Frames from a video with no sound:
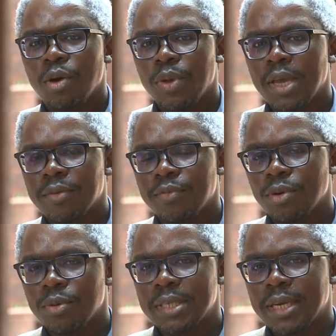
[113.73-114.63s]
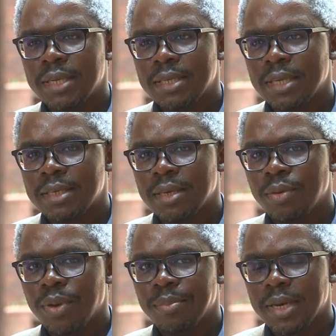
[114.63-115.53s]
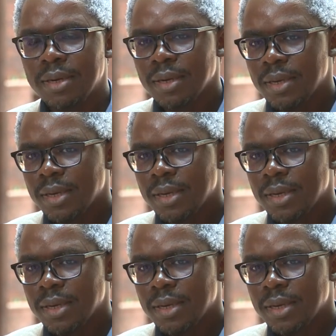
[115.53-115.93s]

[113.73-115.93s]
we have always held that women